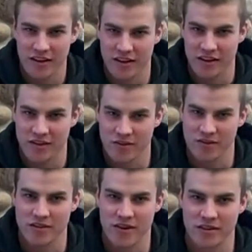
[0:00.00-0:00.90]
and go
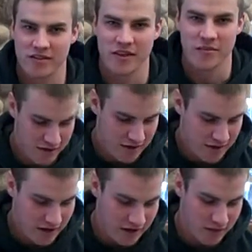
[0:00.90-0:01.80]
and talk to them.
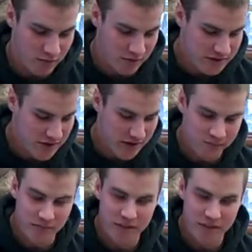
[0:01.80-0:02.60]
And in the meantime,